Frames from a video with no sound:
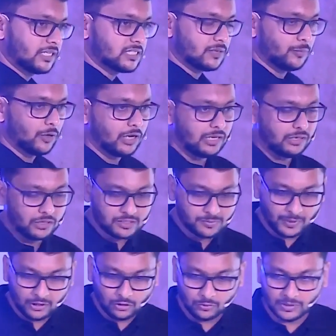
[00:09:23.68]
touch upon, I'll not
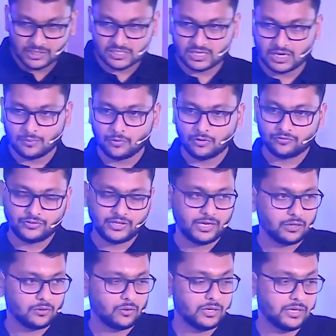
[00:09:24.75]
spend too much time of
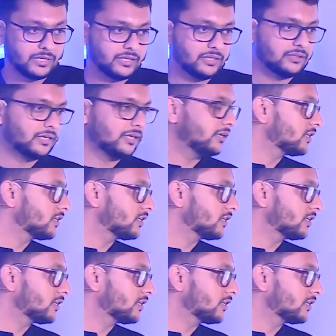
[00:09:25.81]
data quality in the